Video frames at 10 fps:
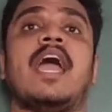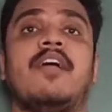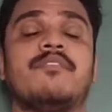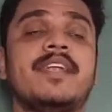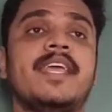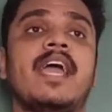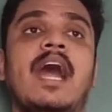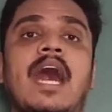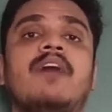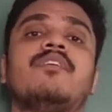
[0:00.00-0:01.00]
every
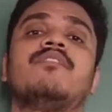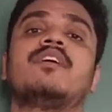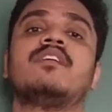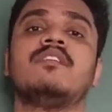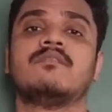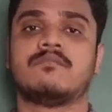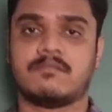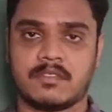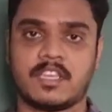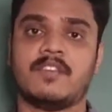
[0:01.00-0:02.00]
day half hour
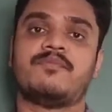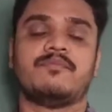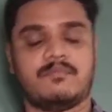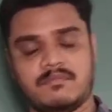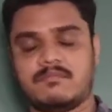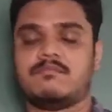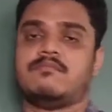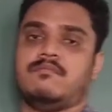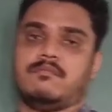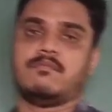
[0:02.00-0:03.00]
give
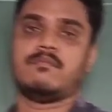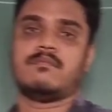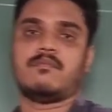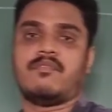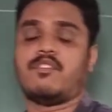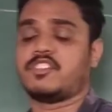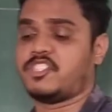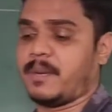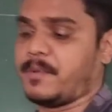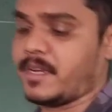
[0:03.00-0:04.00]
for this
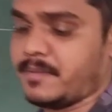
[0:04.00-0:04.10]
chapter.